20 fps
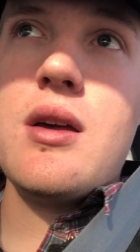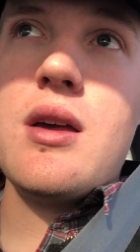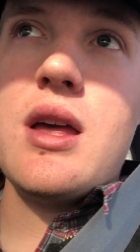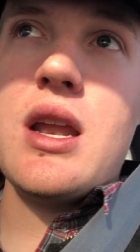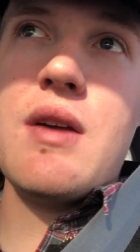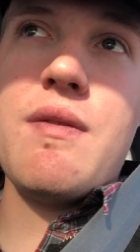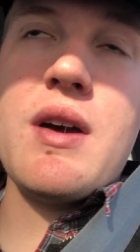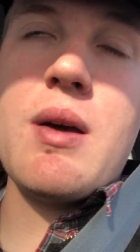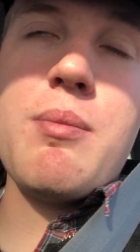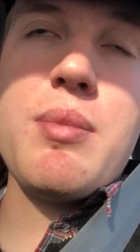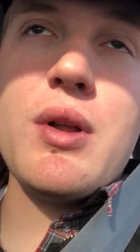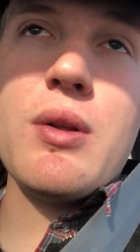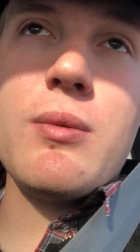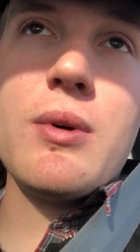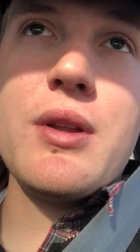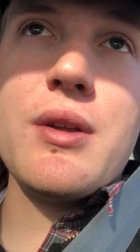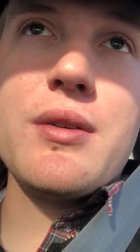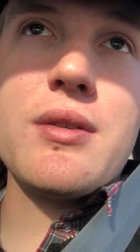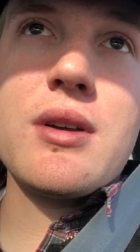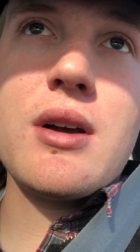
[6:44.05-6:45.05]
And if I build
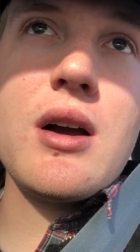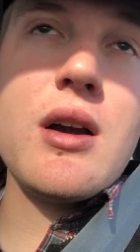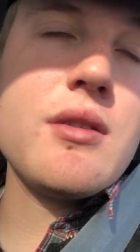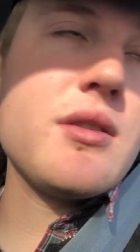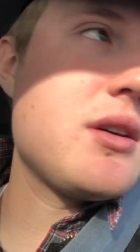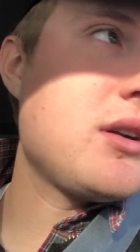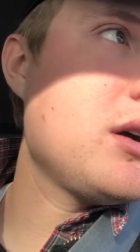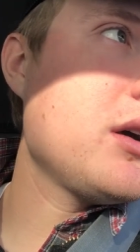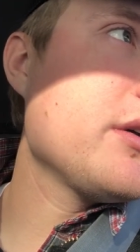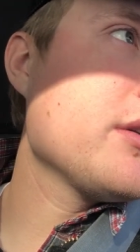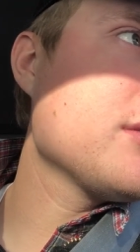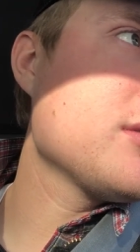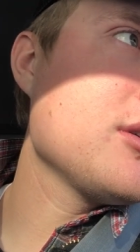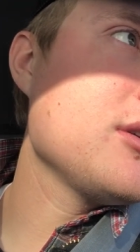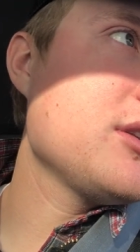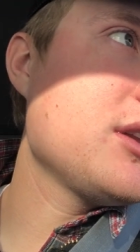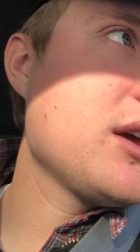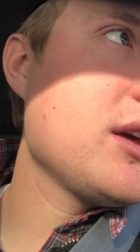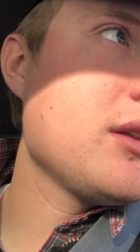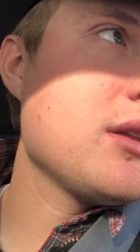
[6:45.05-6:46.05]
one of those cars, I'd honestly
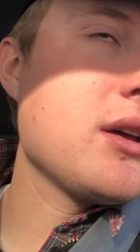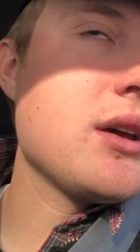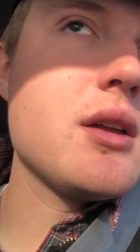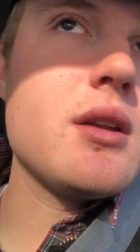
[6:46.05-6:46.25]
daily